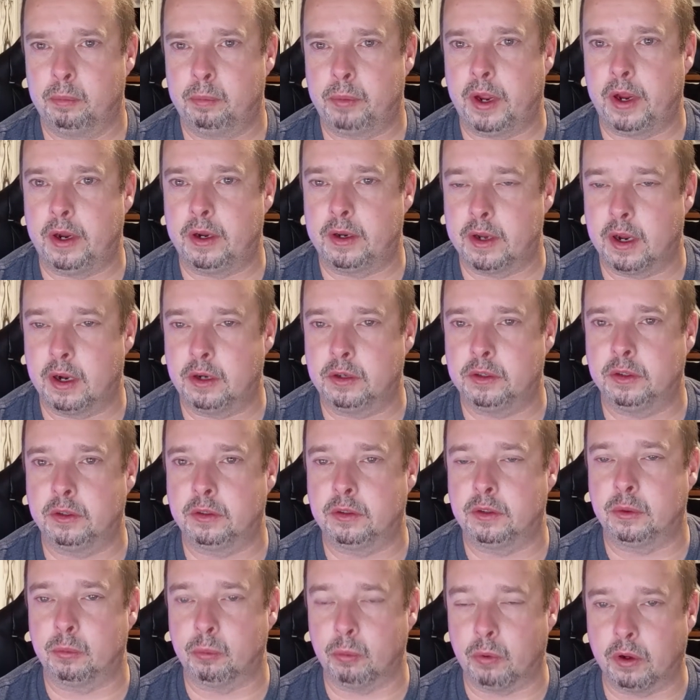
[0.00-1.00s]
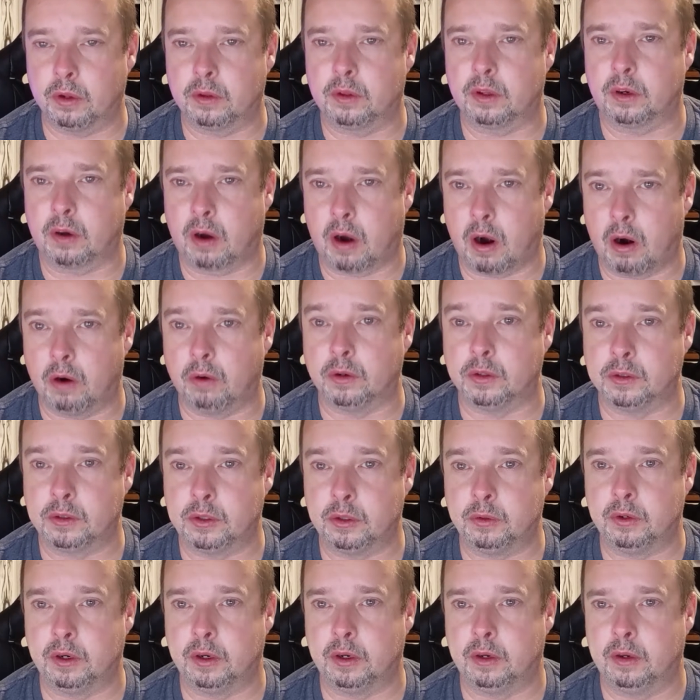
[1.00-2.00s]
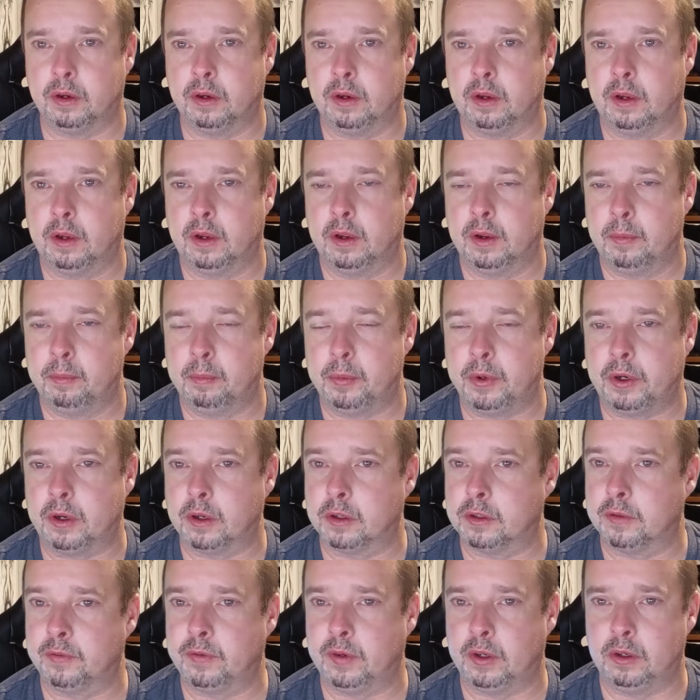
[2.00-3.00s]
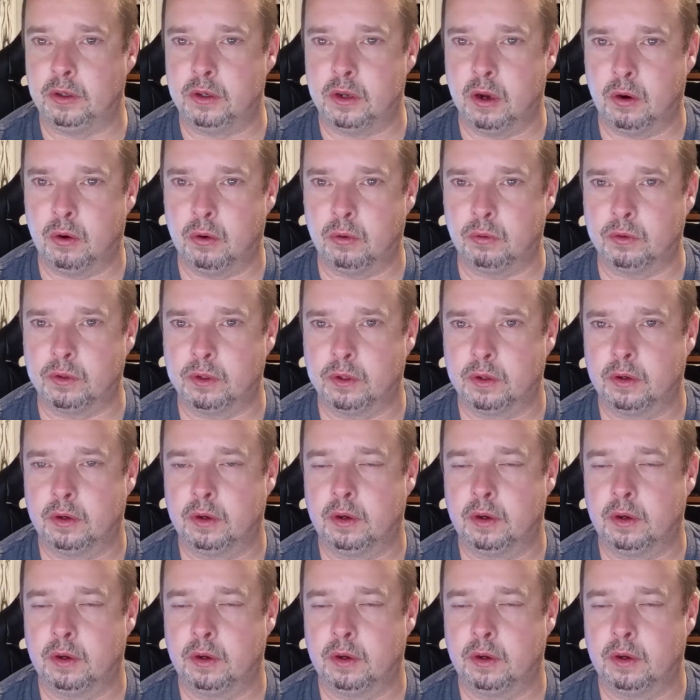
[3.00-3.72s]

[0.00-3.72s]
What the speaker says: pay attention to what the car is doing, because if you don't,